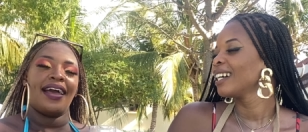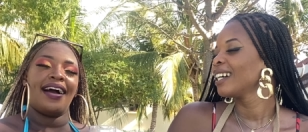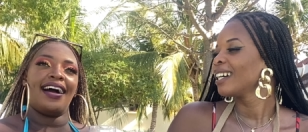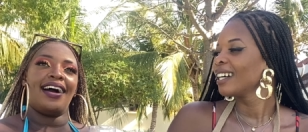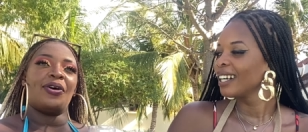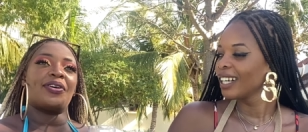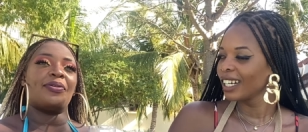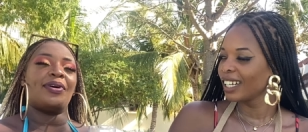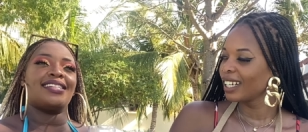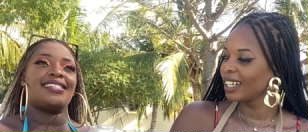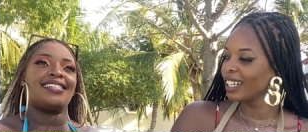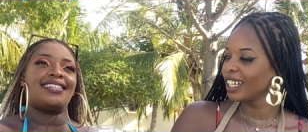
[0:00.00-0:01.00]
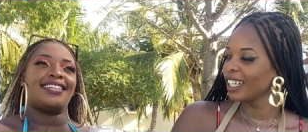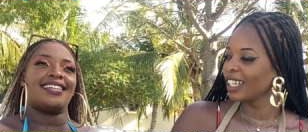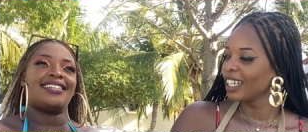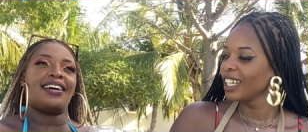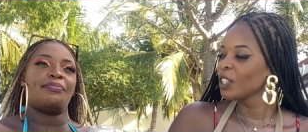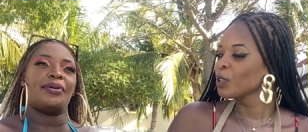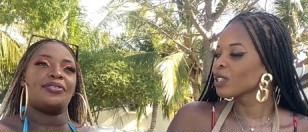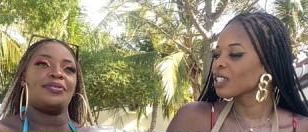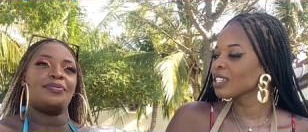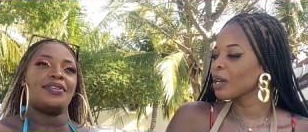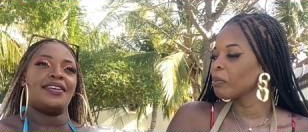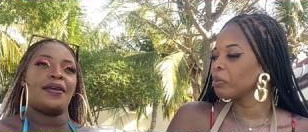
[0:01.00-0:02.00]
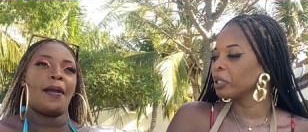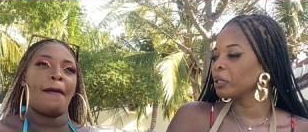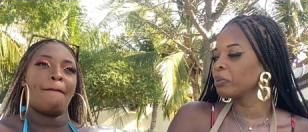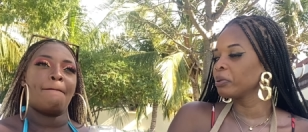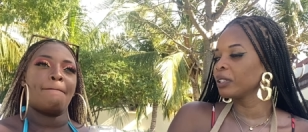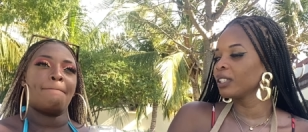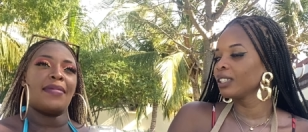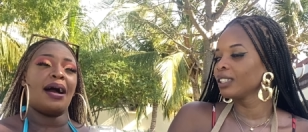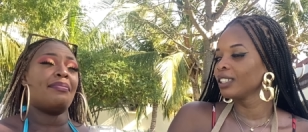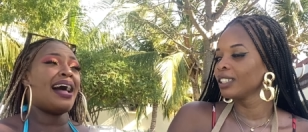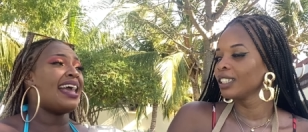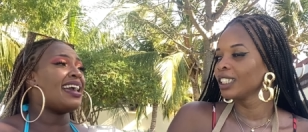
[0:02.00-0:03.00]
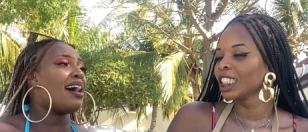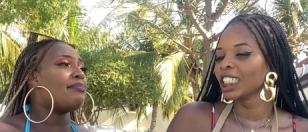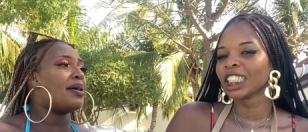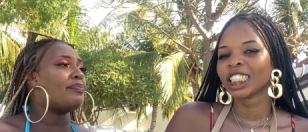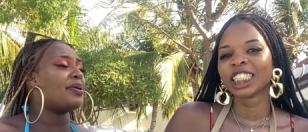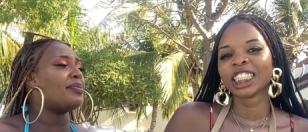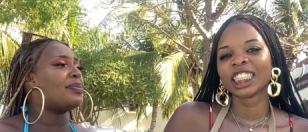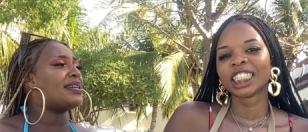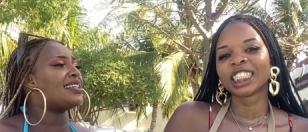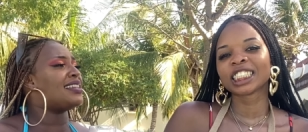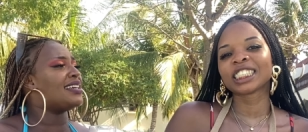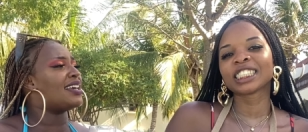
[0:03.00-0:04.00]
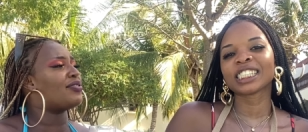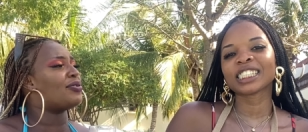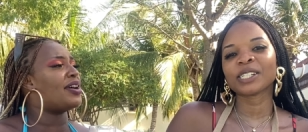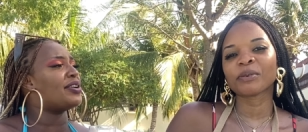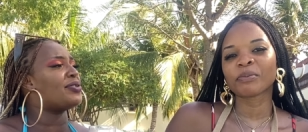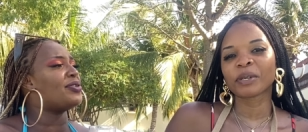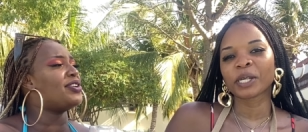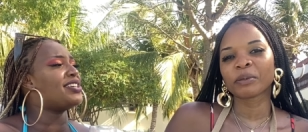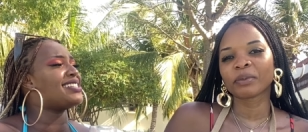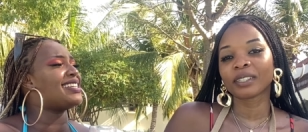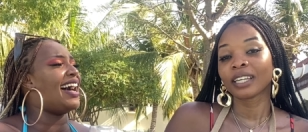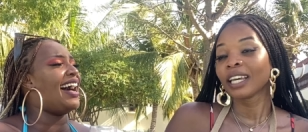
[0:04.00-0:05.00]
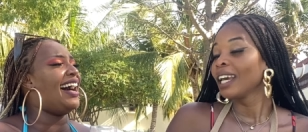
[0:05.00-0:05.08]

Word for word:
Speaker 1: uh, okay one secret about me baby. um i am a baby but i think everyone knows that